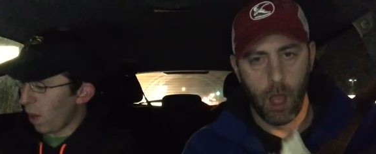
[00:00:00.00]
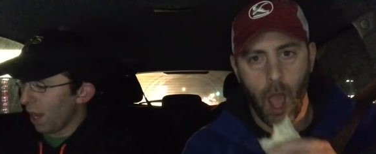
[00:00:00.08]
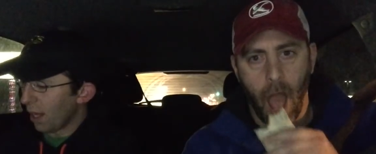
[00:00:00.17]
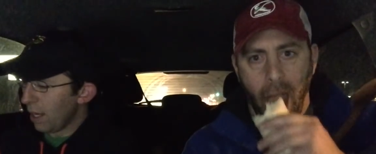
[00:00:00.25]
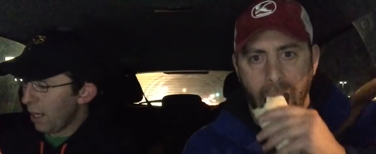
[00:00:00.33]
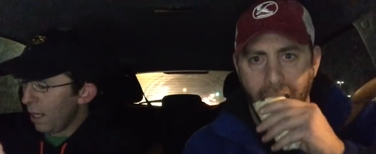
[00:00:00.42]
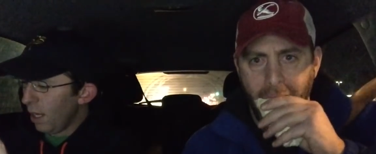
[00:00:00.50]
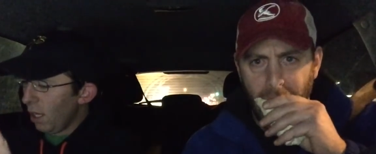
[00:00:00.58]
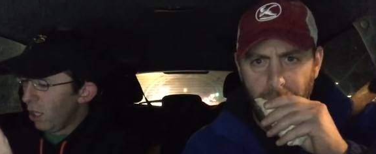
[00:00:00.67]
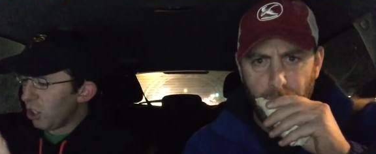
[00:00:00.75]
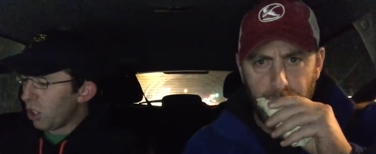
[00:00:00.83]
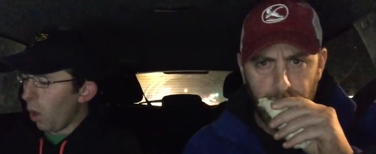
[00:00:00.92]
Speaker 1: why.
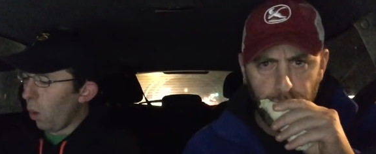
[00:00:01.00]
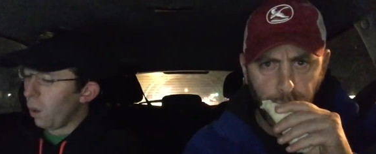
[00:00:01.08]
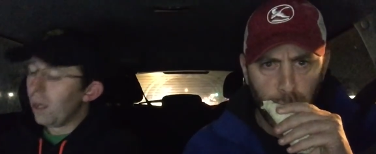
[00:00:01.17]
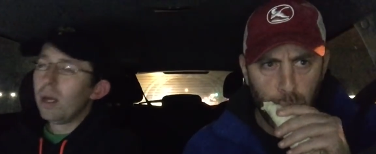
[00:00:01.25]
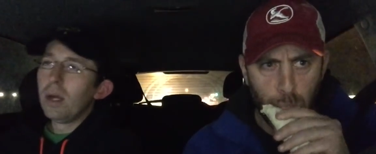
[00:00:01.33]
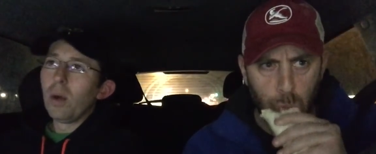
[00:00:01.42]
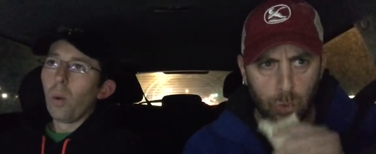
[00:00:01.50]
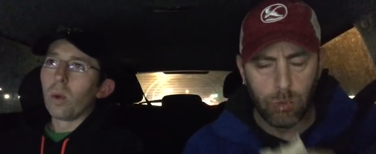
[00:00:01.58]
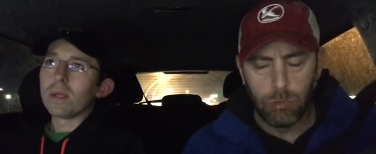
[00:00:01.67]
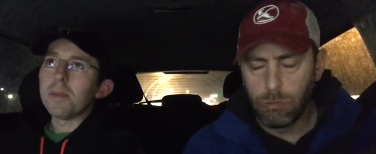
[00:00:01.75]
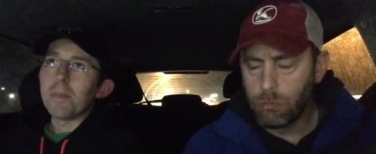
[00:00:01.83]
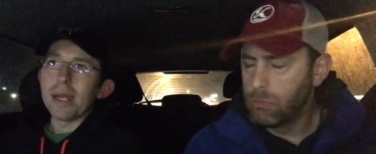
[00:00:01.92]
So,
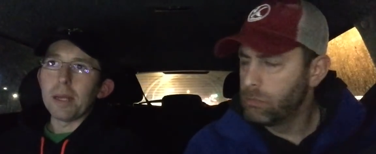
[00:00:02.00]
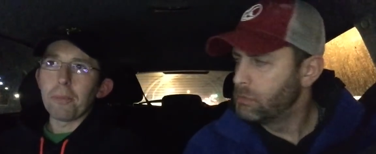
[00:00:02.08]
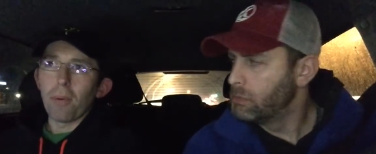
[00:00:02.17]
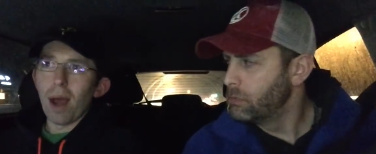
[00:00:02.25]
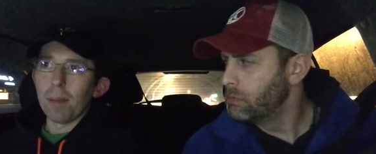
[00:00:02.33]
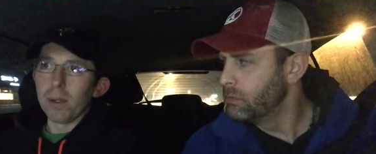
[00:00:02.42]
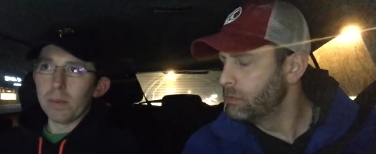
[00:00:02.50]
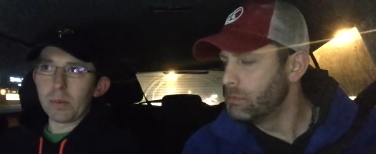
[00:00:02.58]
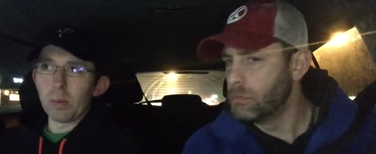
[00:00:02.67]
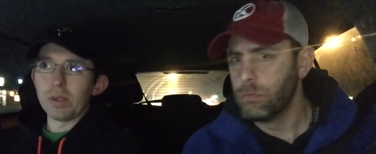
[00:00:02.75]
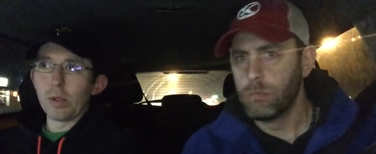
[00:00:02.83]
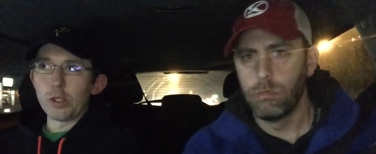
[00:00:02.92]
one of the many
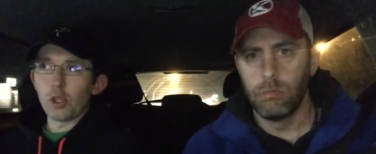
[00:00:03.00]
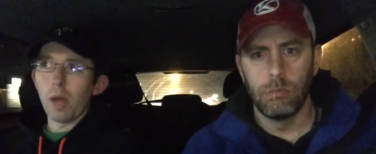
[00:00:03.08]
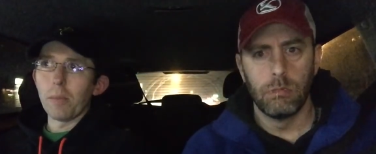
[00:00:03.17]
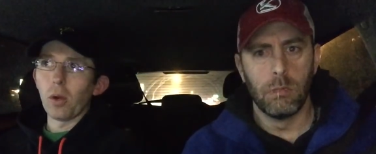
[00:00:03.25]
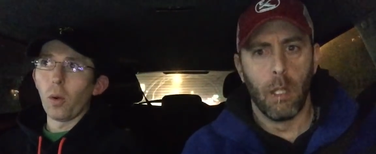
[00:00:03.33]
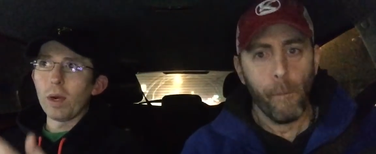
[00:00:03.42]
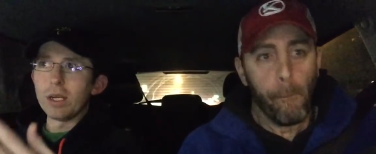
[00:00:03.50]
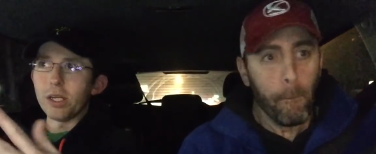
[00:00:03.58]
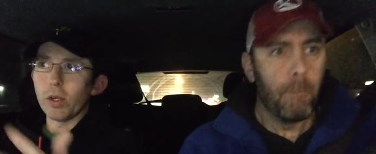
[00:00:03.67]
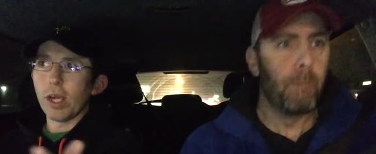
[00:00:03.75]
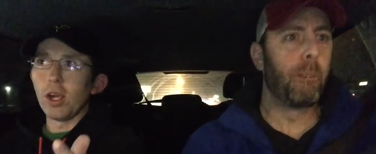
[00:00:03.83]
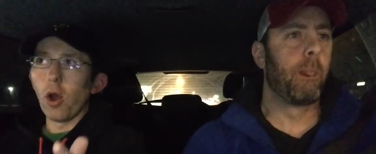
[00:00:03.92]
problems with LeSean McCoy,
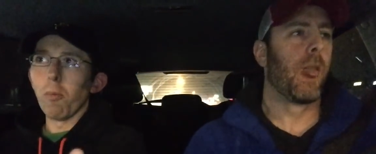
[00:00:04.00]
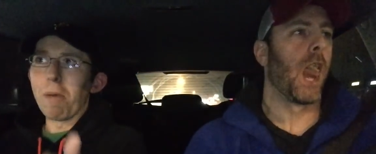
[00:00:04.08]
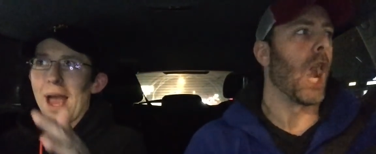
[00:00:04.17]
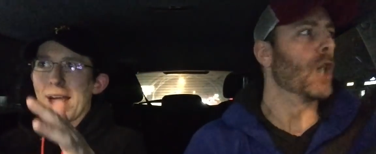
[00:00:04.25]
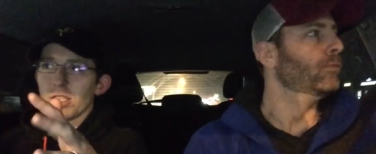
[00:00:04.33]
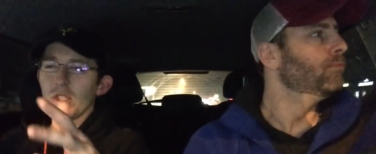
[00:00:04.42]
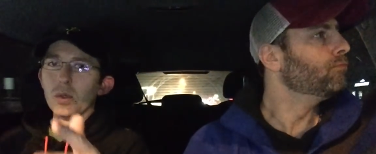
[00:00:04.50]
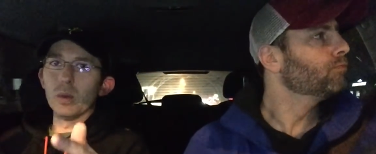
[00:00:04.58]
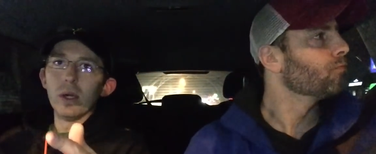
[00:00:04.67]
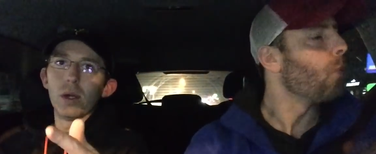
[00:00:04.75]
and you can go back to